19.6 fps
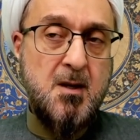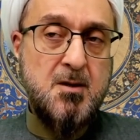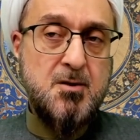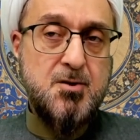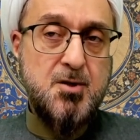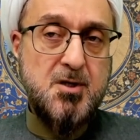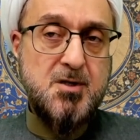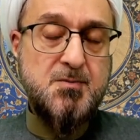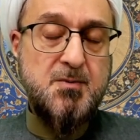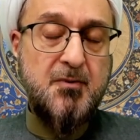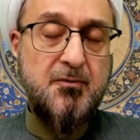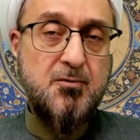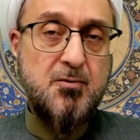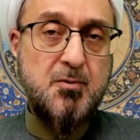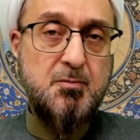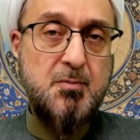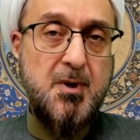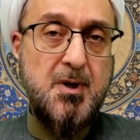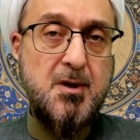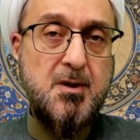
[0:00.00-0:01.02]
just before
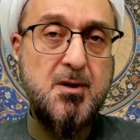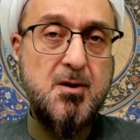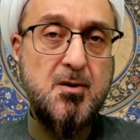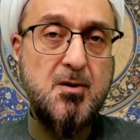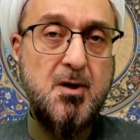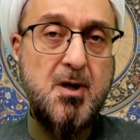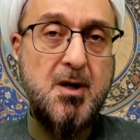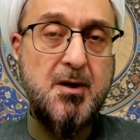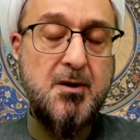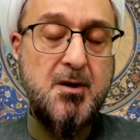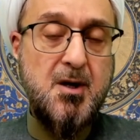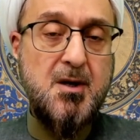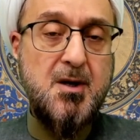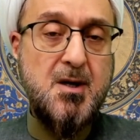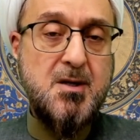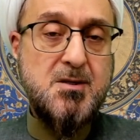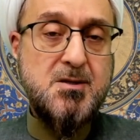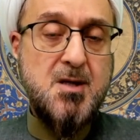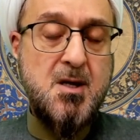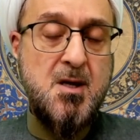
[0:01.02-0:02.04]
burial, I
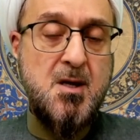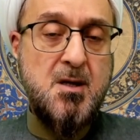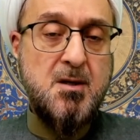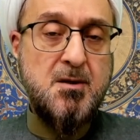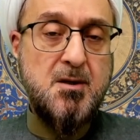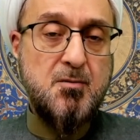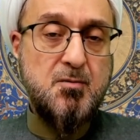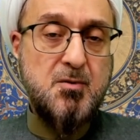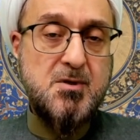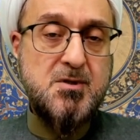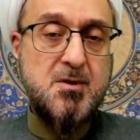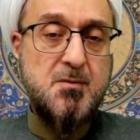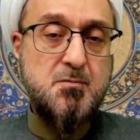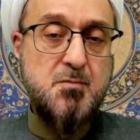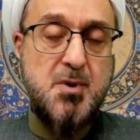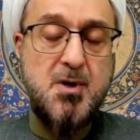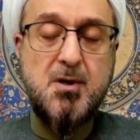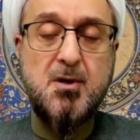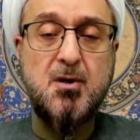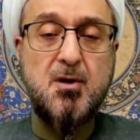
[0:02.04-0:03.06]
realized there was a
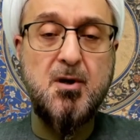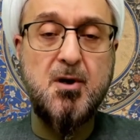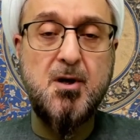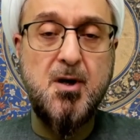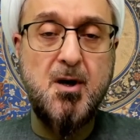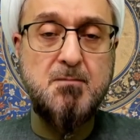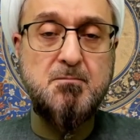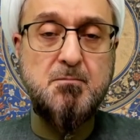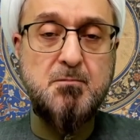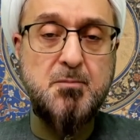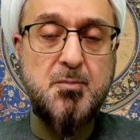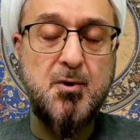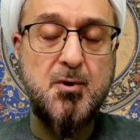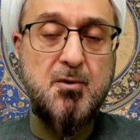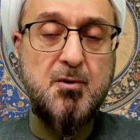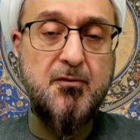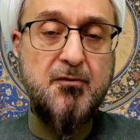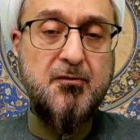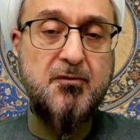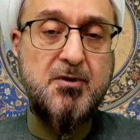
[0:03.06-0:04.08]
big lump
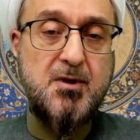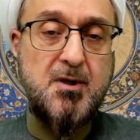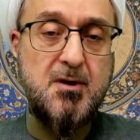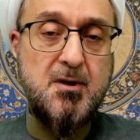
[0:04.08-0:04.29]
of